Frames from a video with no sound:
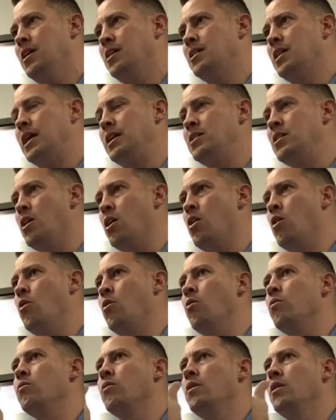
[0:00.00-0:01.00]
they
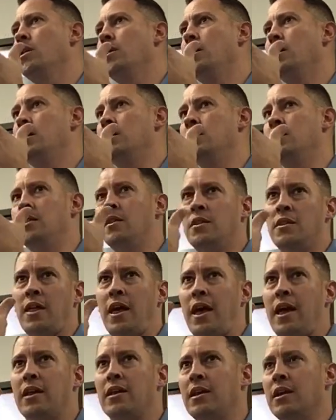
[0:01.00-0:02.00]
know
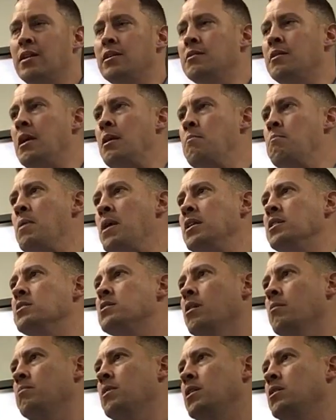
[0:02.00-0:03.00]
that it means
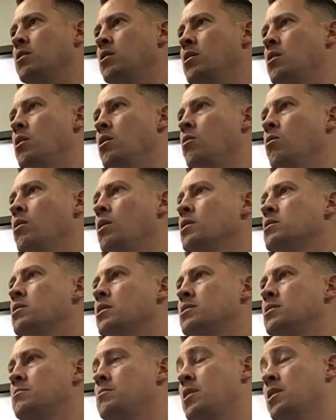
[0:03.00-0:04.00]
something to you, and it's
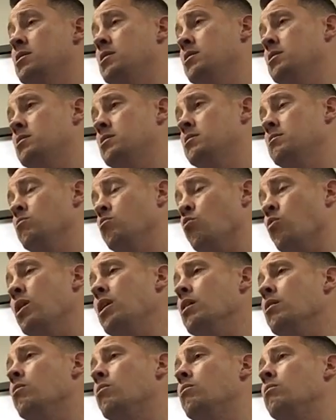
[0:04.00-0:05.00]
because it's
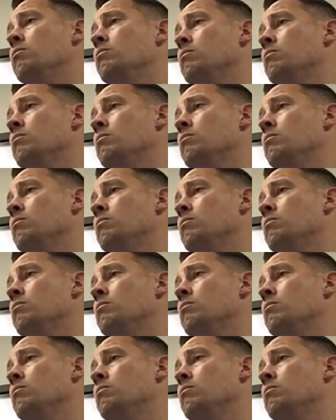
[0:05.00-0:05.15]
real.